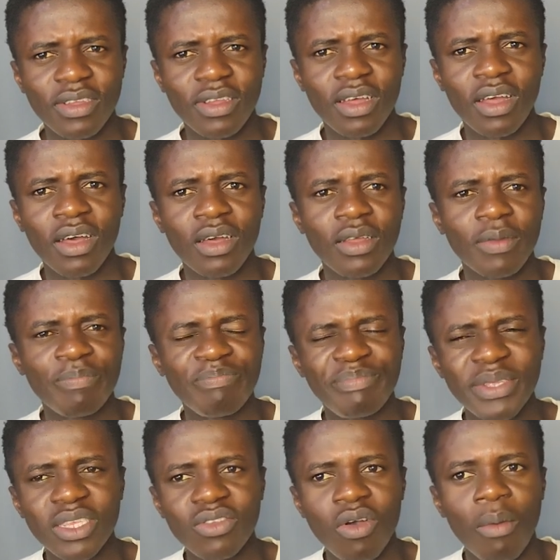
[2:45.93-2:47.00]
a
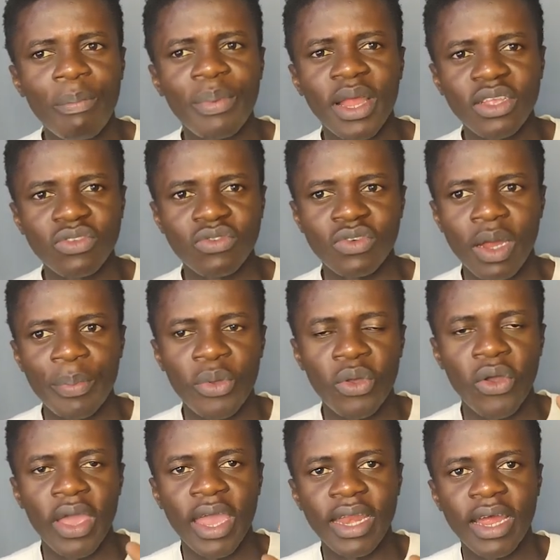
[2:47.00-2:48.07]
bit complex to wrap your
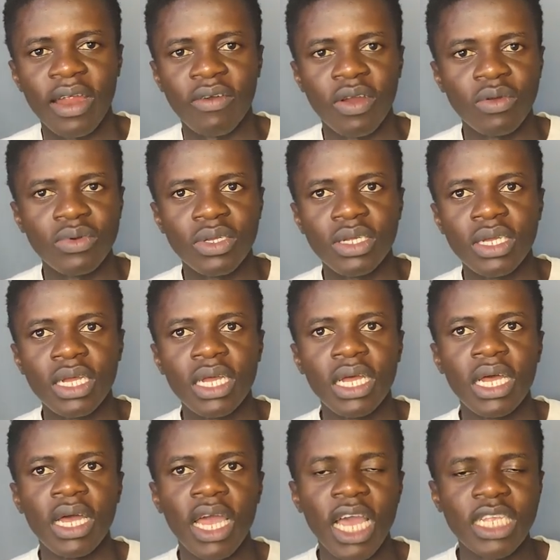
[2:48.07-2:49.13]
head around,
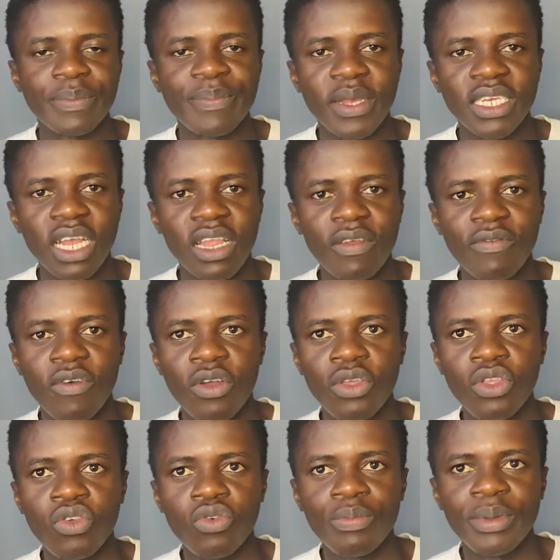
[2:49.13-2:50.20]
especially for
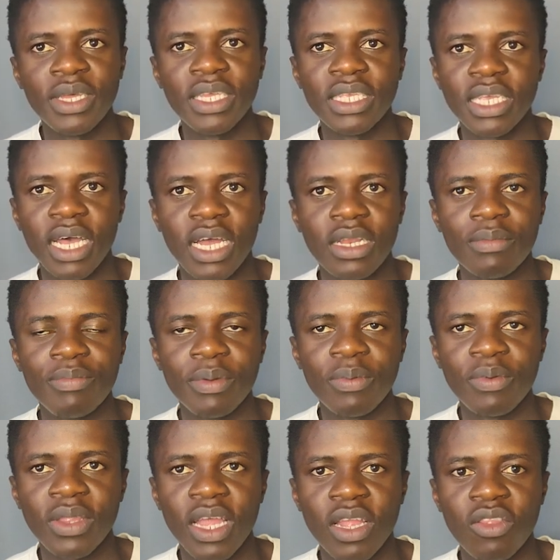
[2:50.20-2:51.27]
newbies and
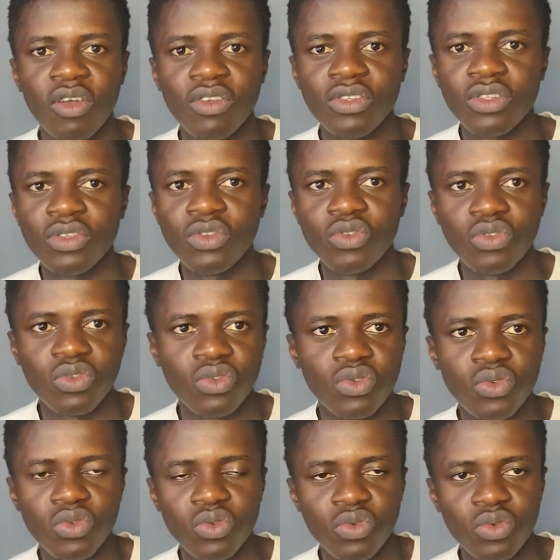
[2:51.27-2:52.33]
people that are not used to